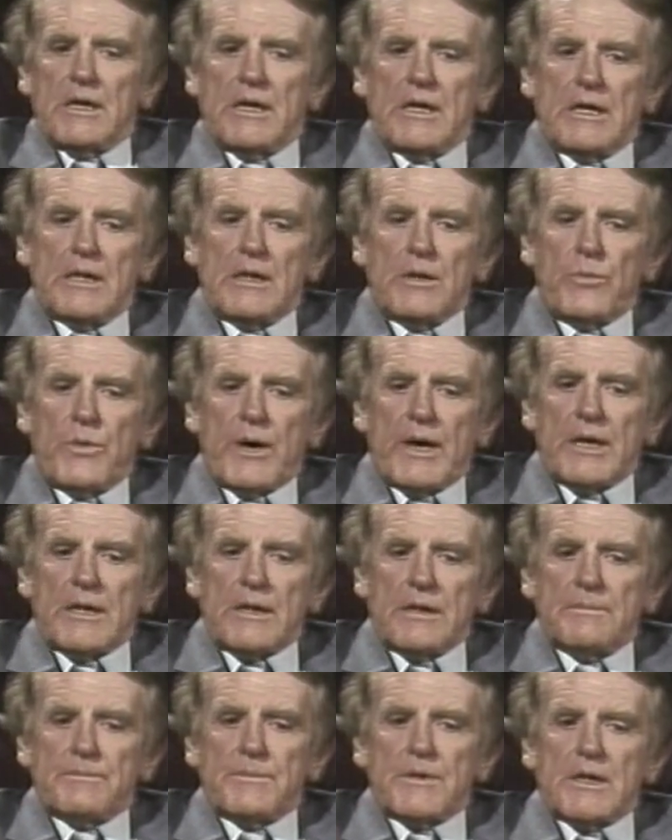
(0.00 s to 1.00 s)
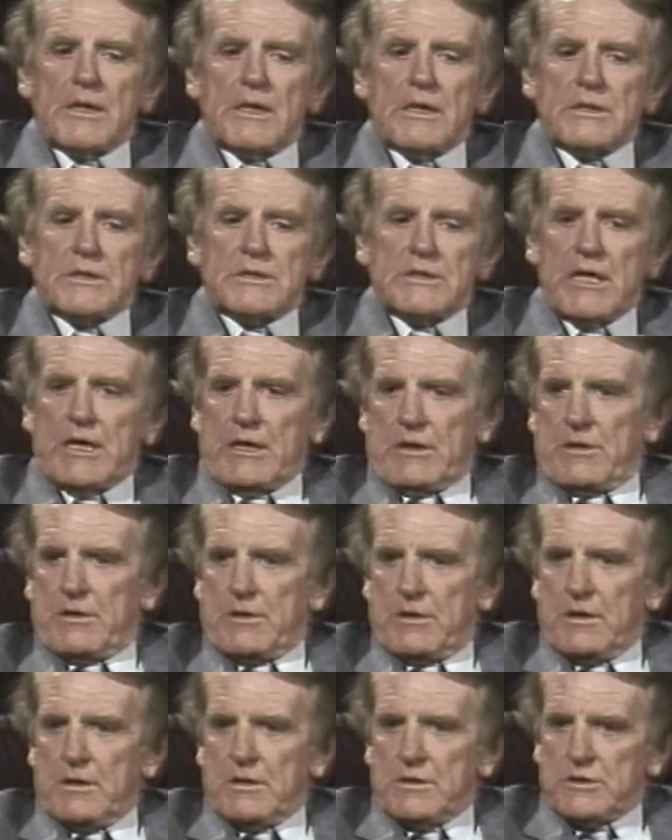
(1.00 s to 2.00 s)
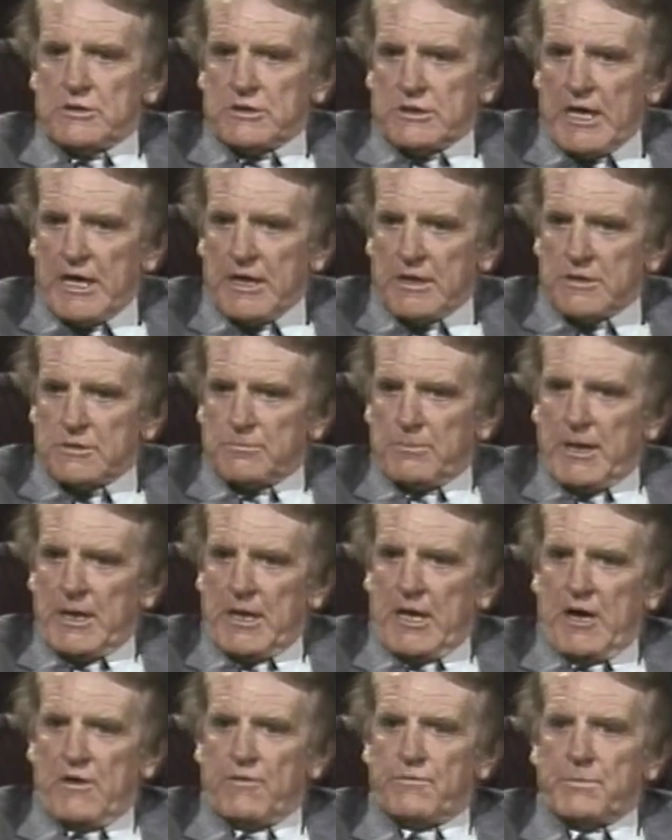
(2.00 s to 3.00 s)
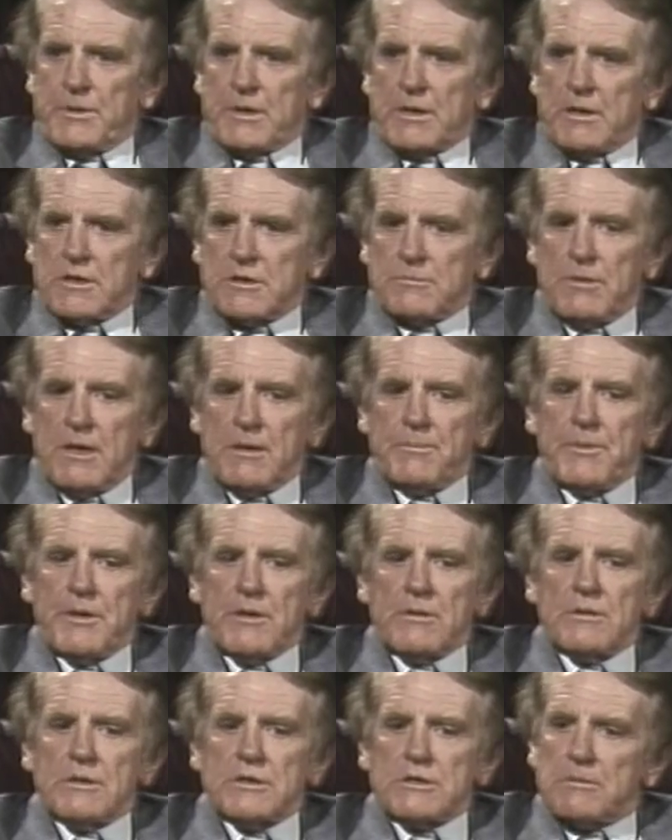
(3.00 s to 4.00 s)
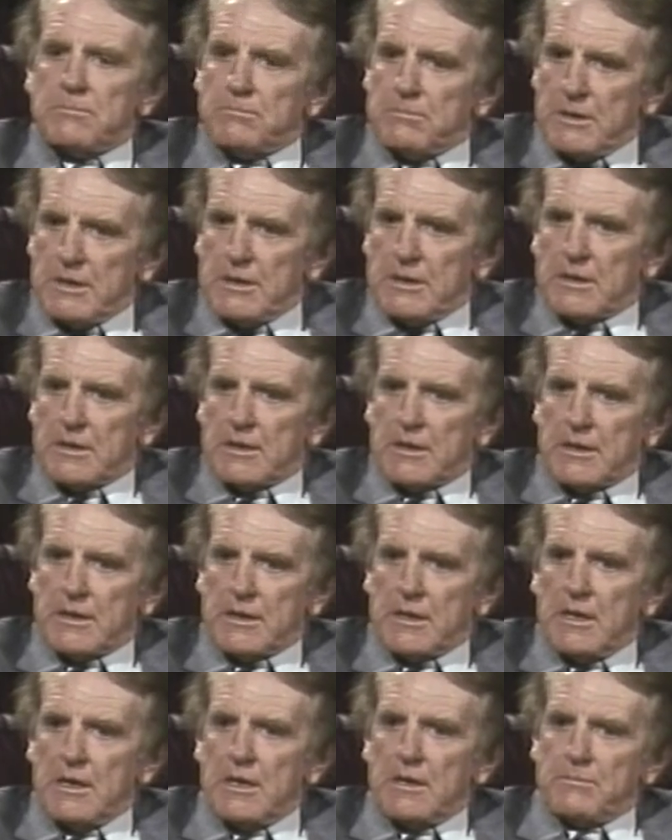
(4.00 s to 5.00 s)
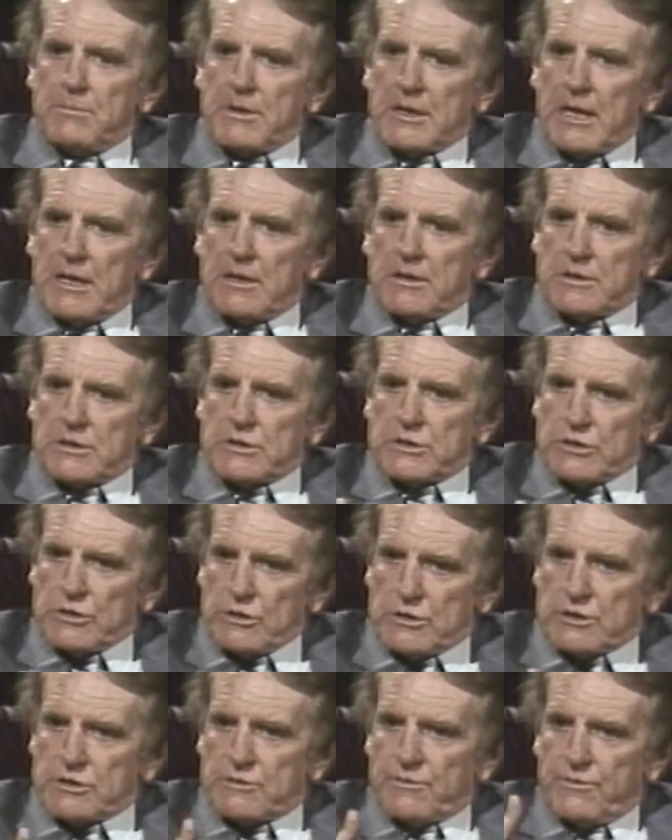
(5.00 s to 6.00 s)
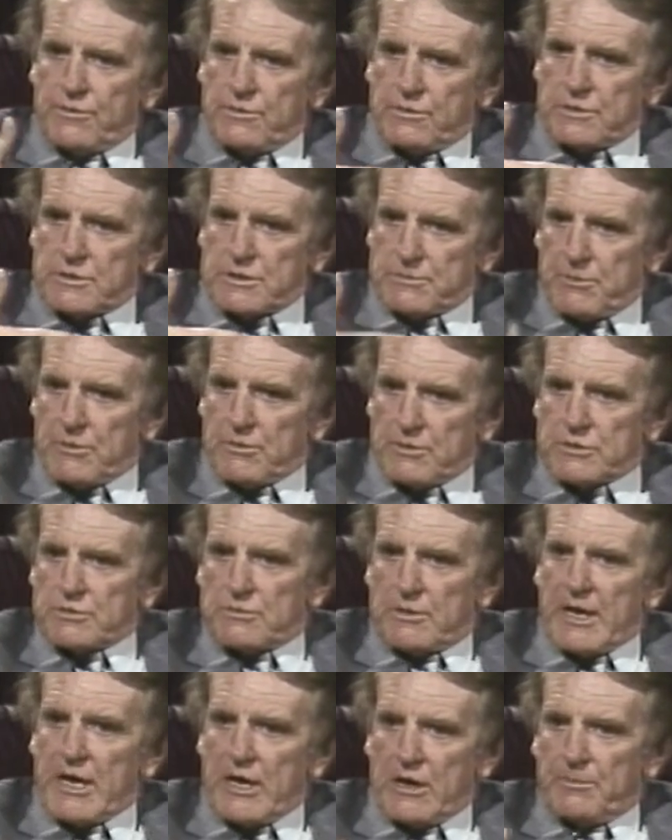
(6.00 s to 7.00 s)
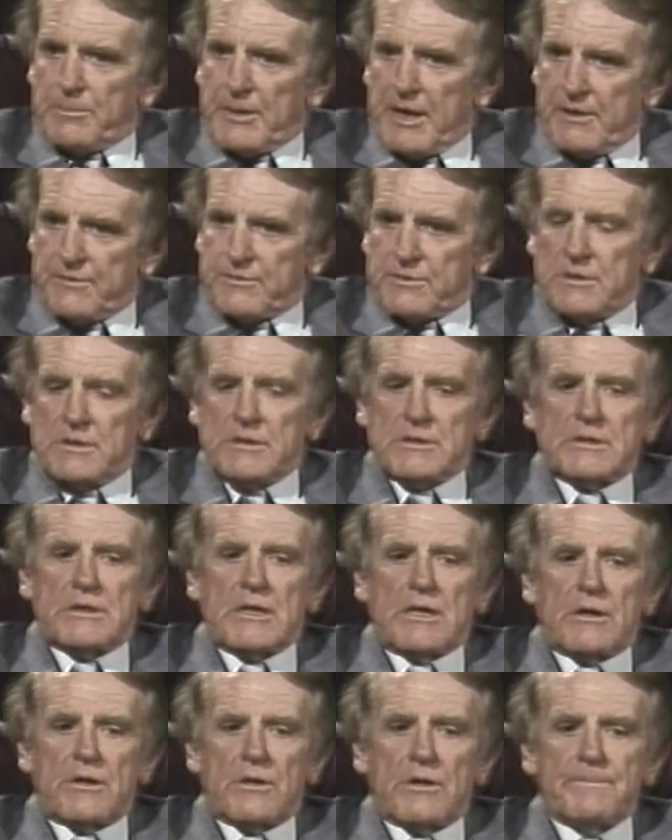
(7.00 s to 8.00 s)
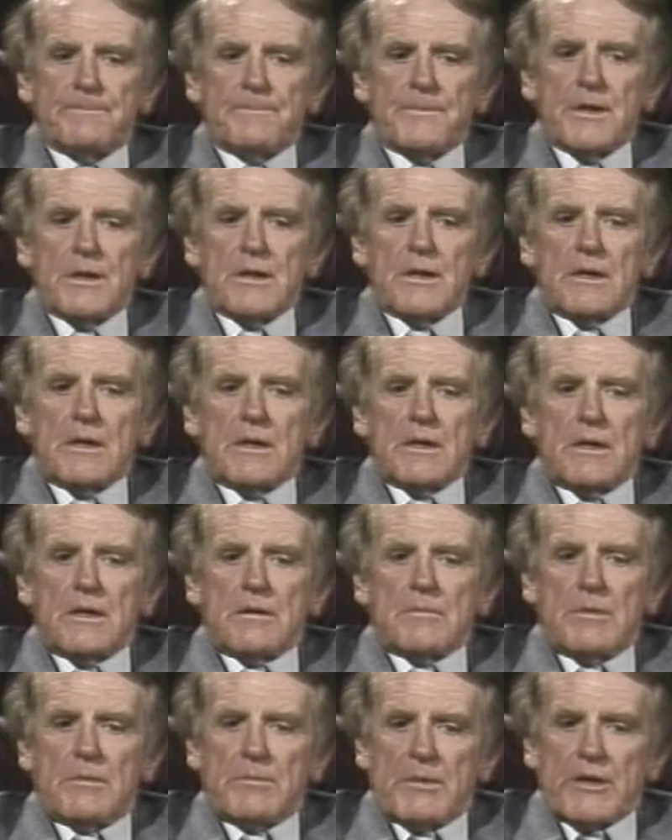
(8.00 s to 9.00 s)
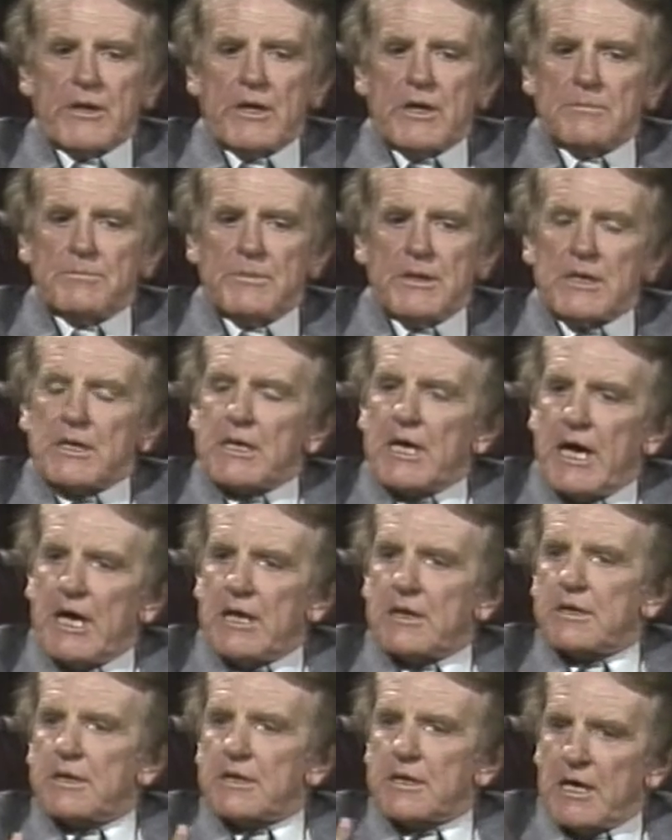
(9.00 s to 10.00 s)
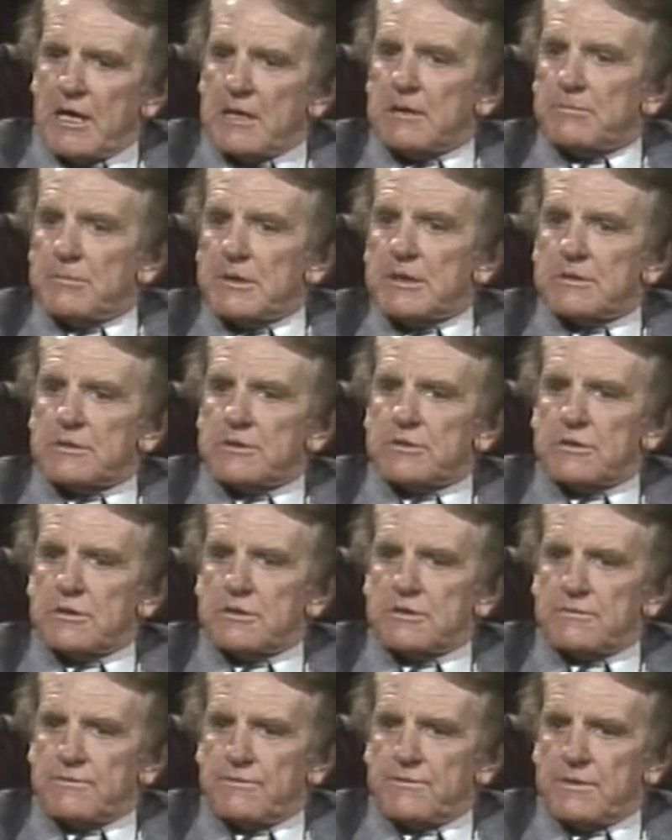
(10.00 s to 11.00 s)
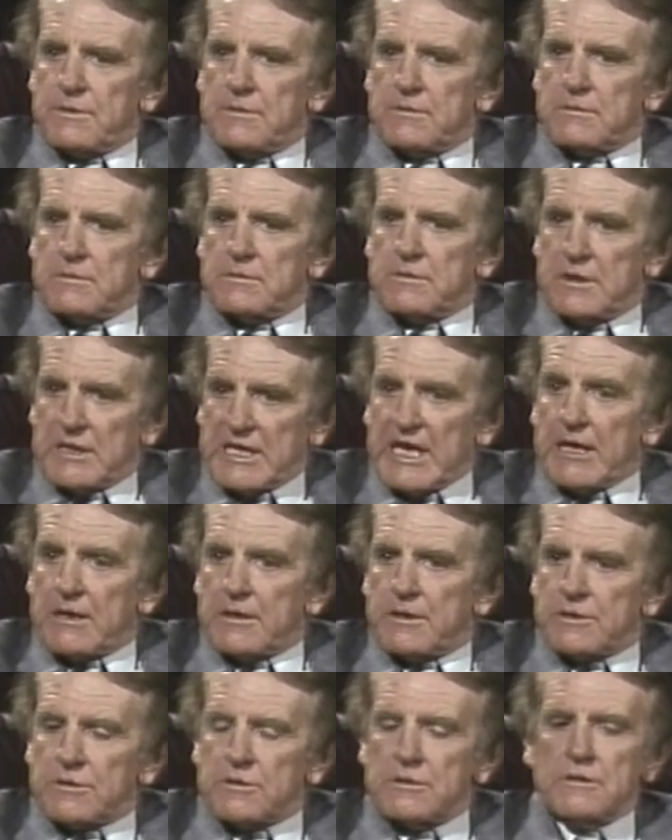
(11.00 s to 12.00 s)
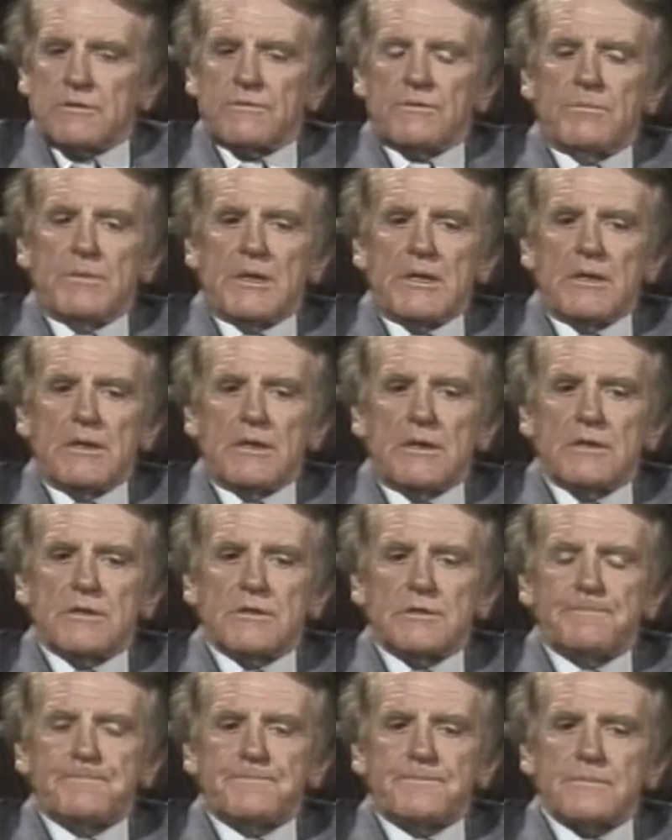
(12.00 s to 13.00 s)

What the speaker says: Anyway, his death changed my life, because my parents immediately began to search for spiritual help after his death. My mother had been a Catholic, hadn't been to church to the Catholic Church for many years.